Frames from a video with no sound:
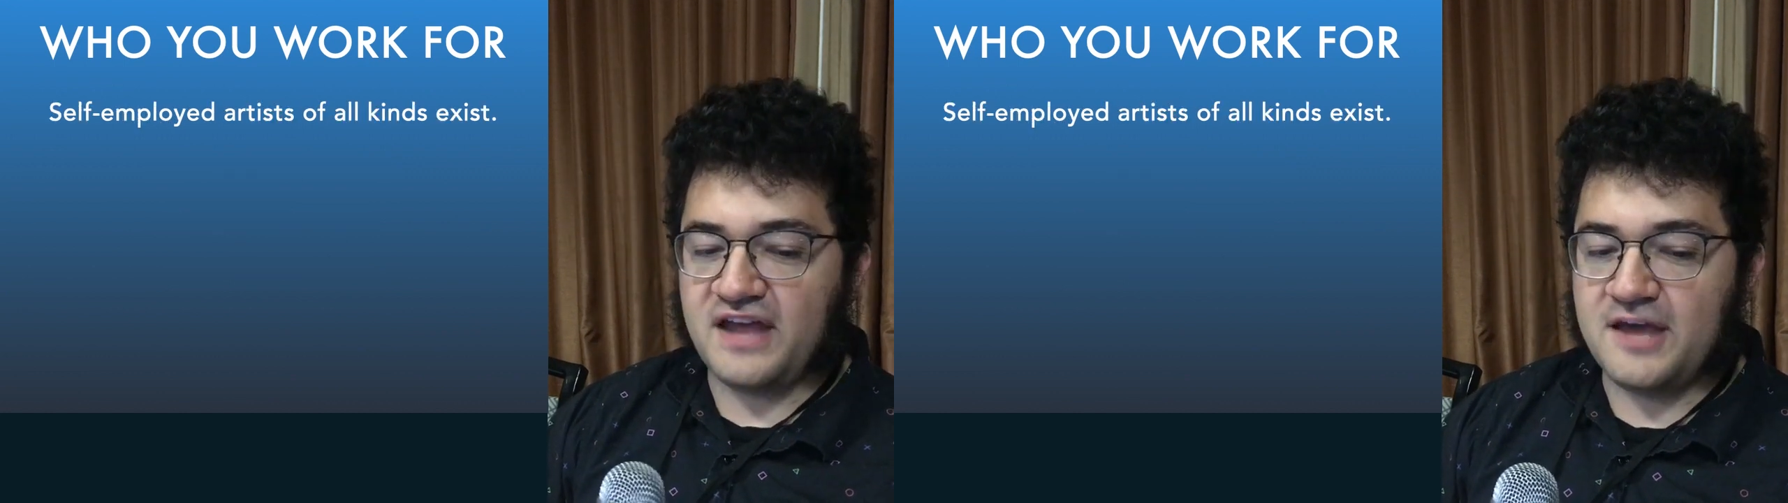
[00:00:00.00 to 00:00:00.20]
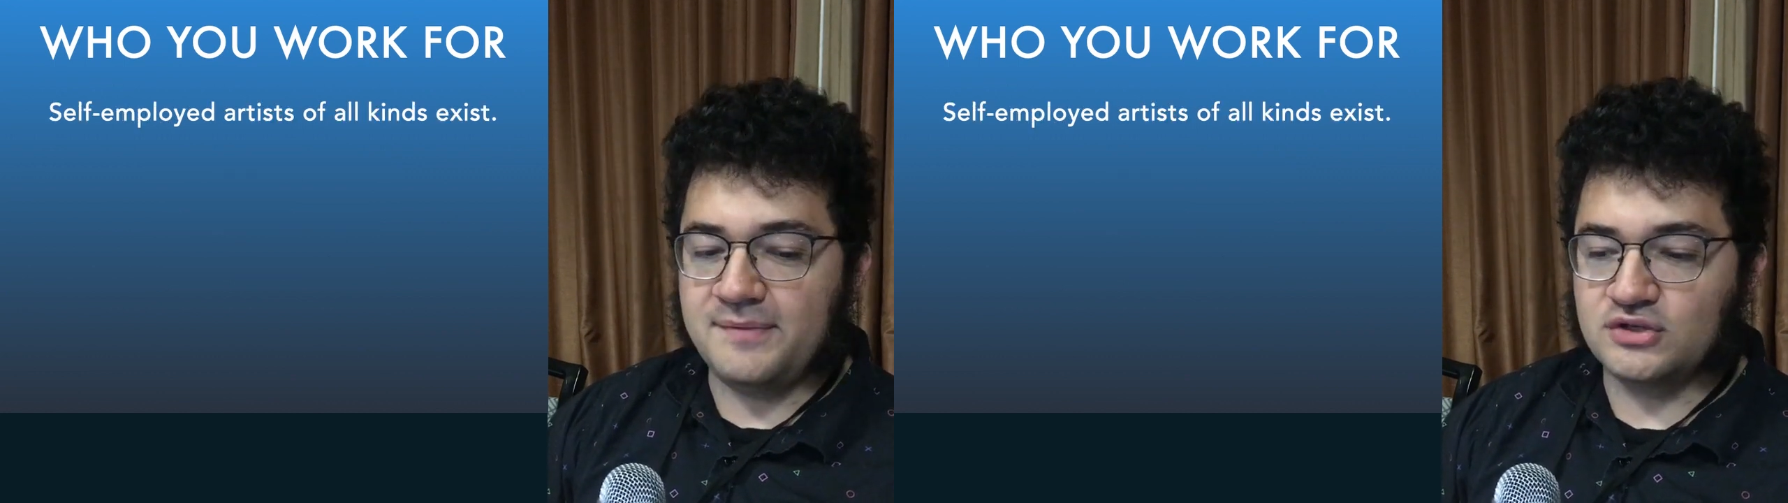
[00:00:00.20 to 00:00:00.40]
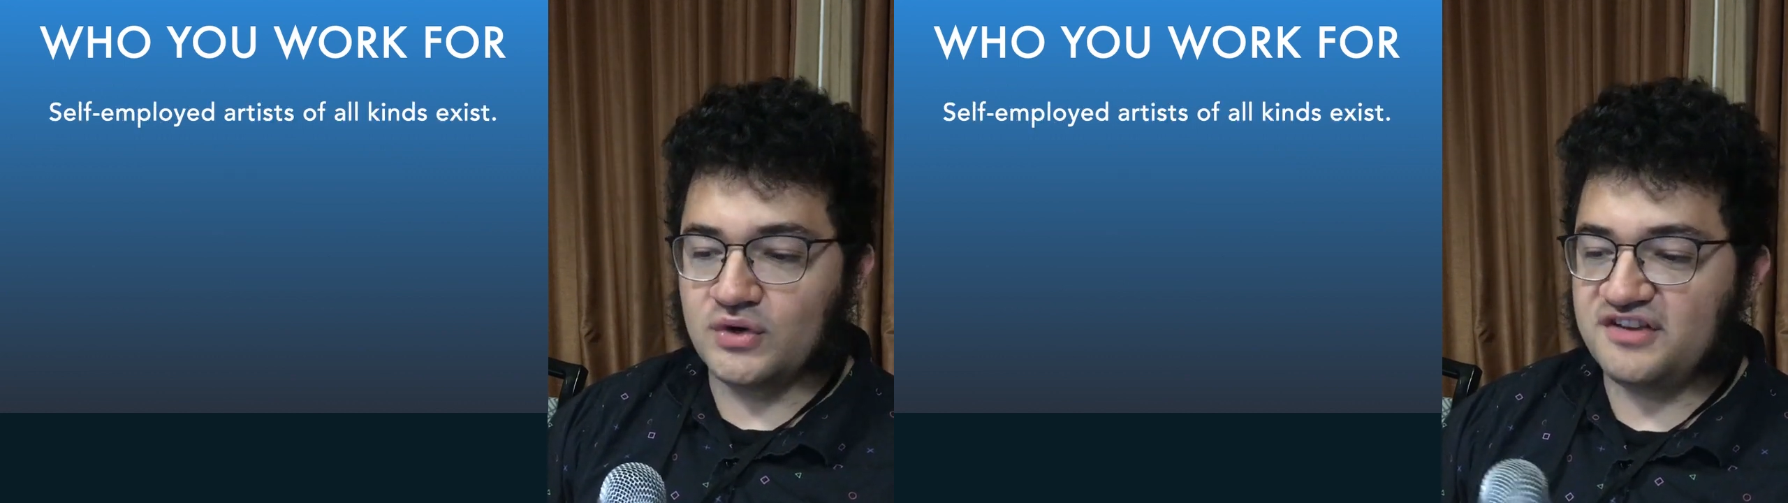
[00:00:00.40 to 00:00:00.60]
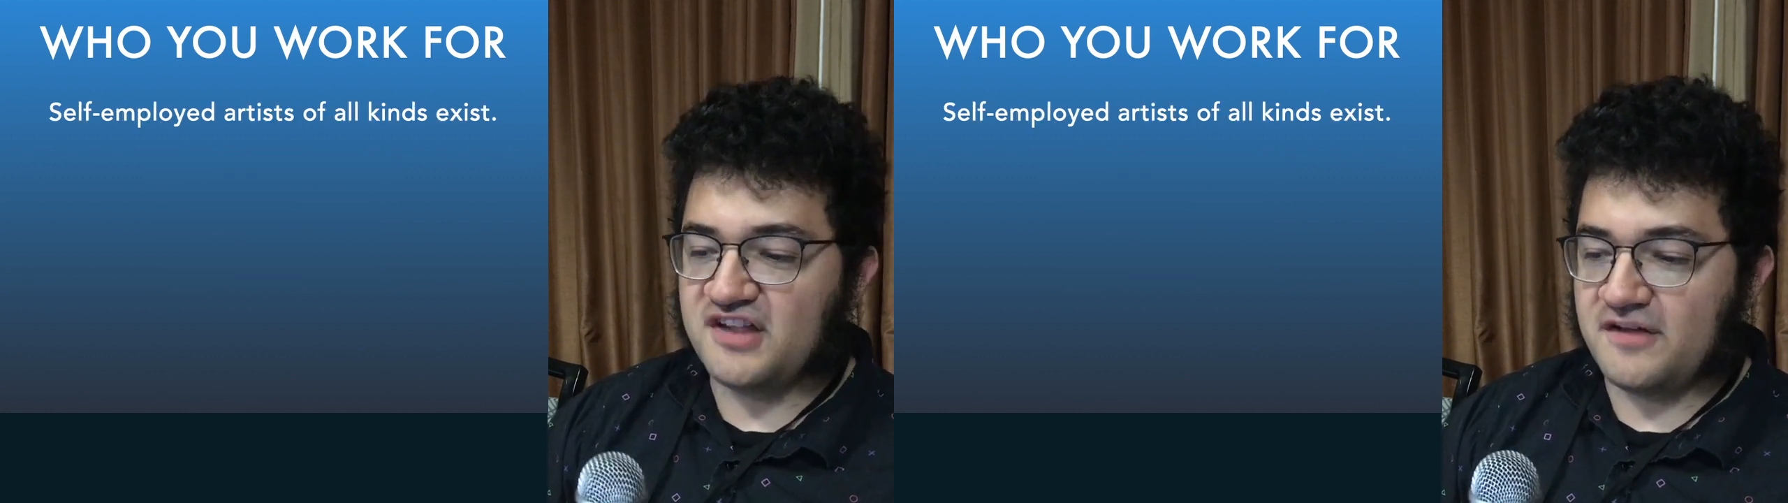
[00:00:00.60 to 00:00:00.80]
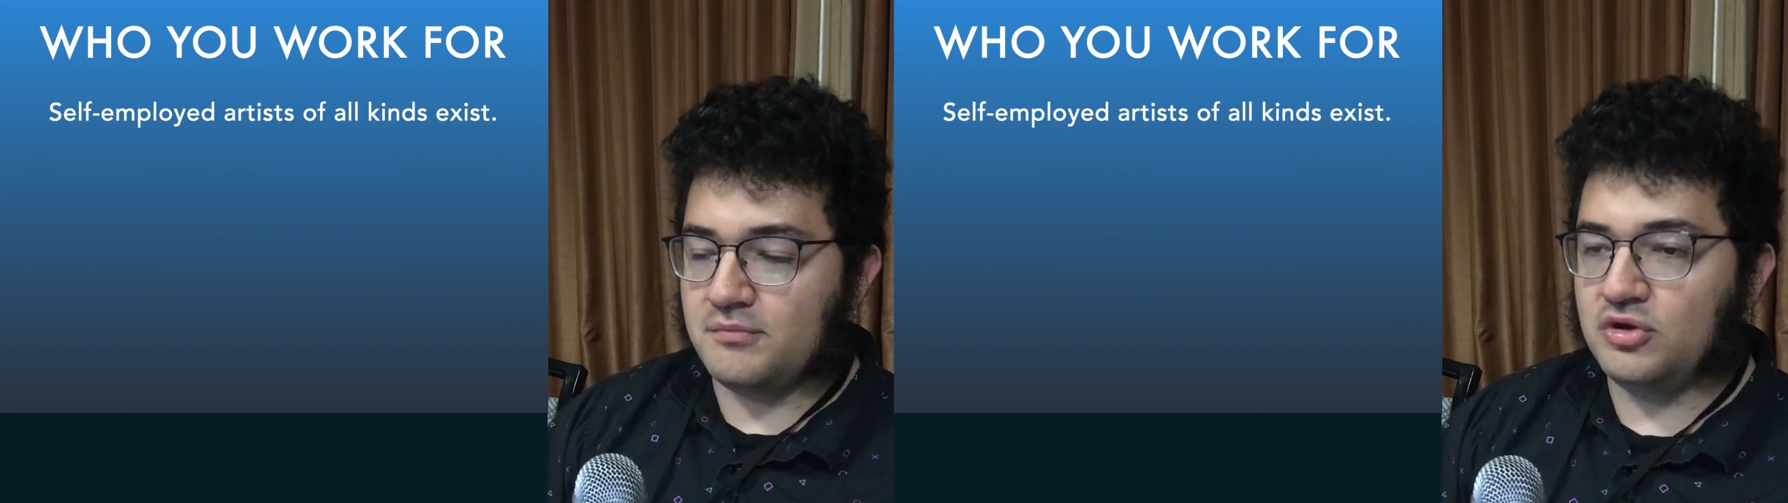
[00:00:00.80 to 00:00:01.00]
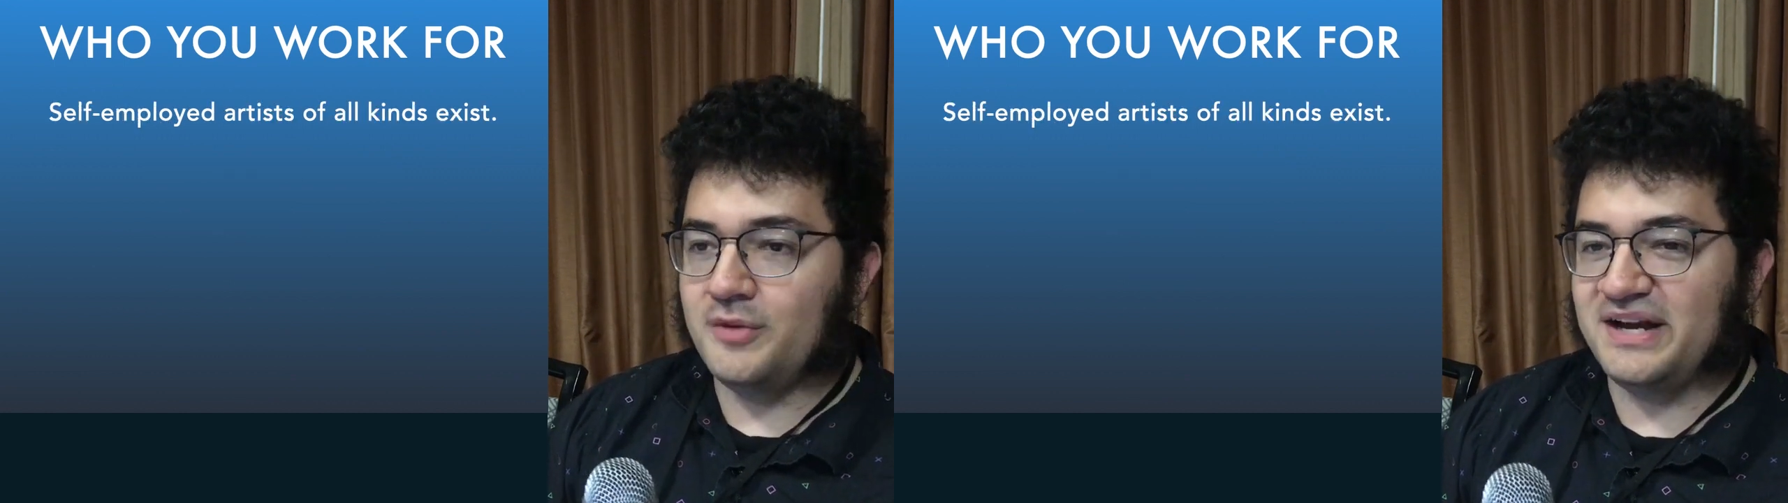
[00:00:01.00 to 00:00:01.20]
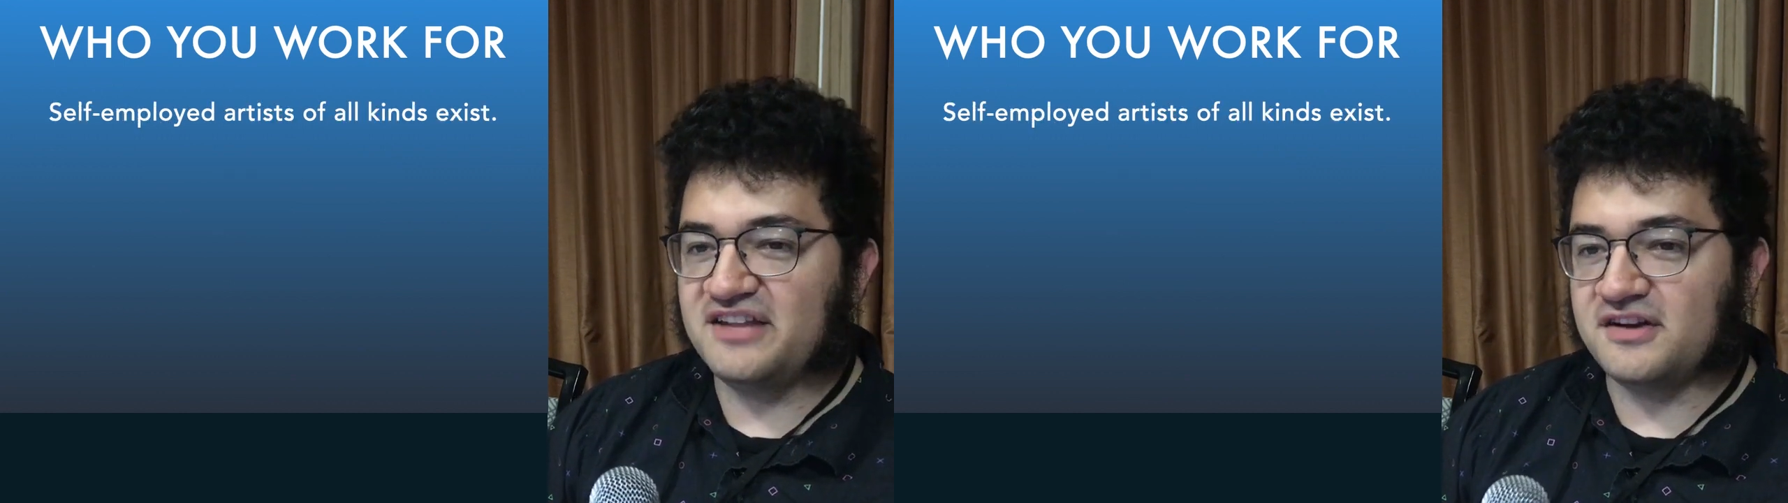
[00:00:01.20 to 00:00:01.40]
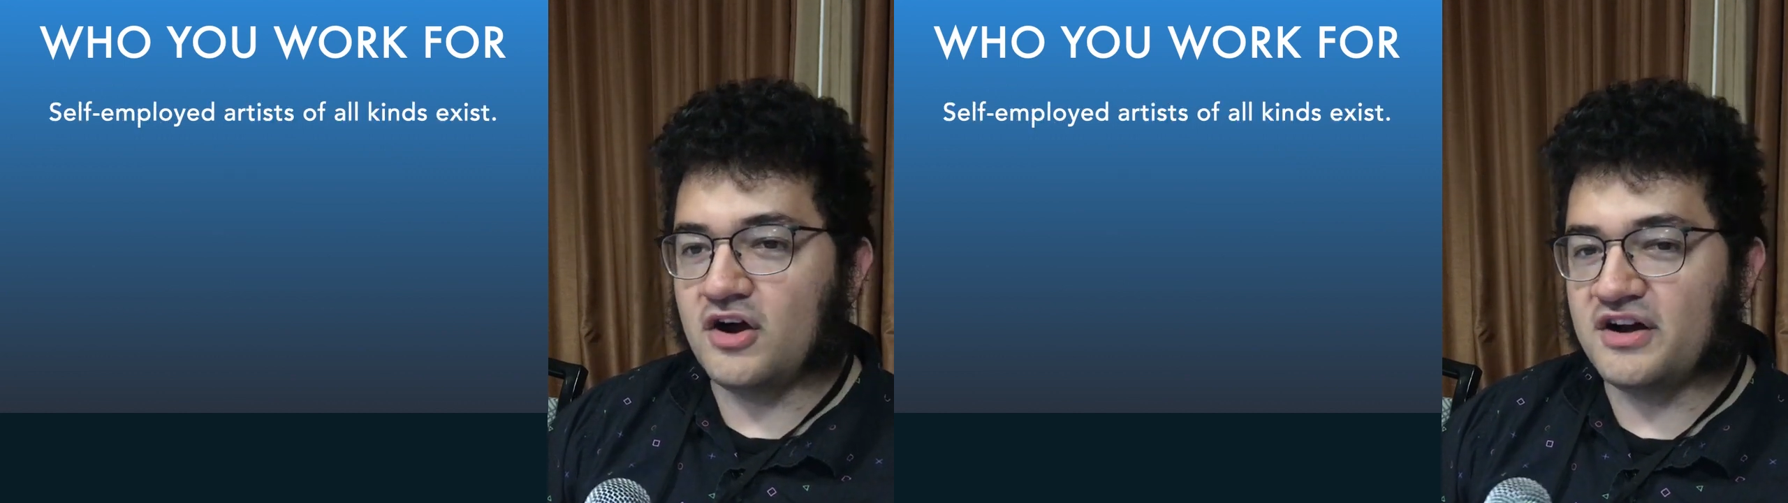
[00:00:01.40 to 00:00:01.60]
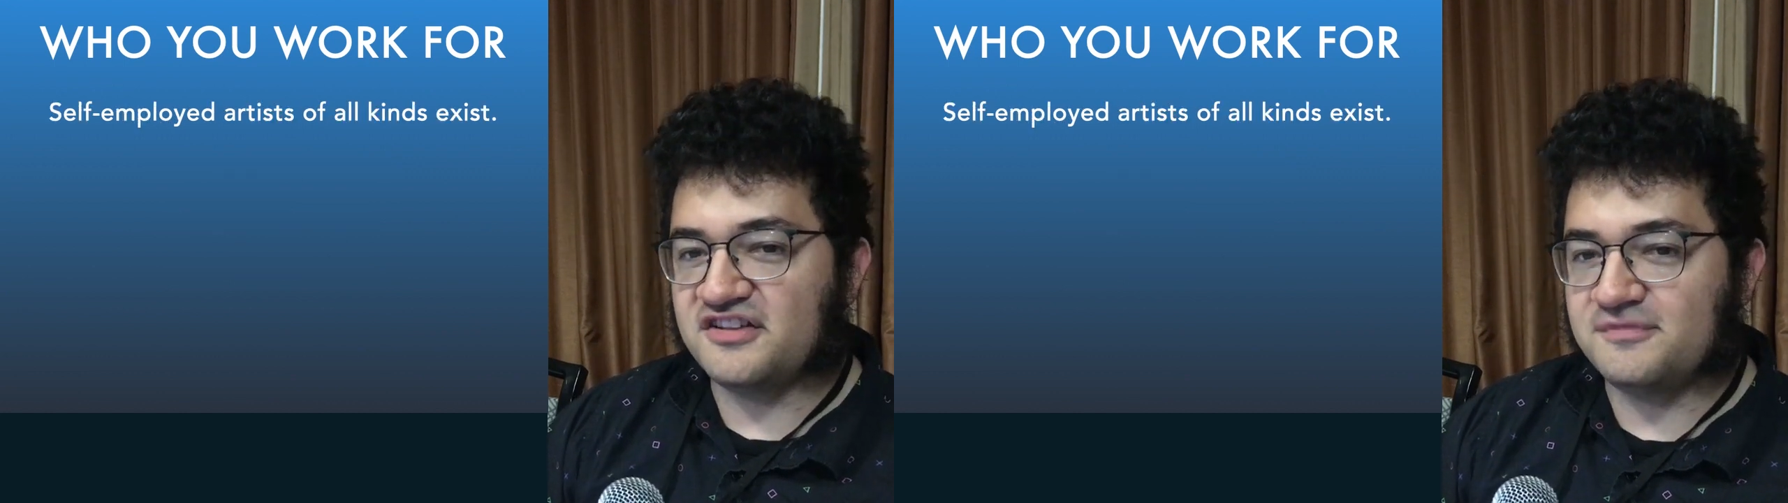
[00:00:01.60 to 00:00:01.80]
aiming towards self-employment as an artist